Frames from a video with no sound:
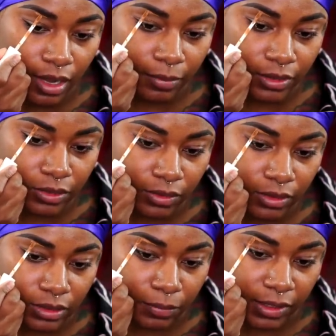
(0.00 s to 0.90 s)
I've been
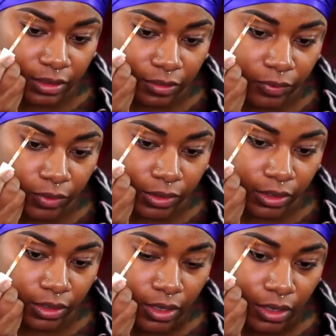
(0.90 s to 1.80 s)
doing this method
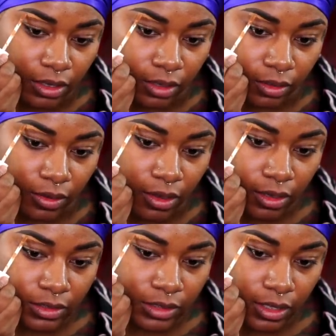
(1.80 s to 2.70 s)
for a
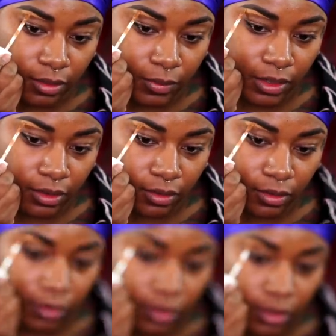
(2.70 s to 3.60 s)
long time
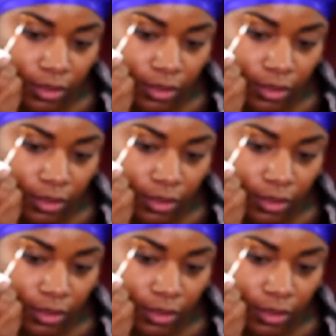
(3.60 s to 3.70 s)
now.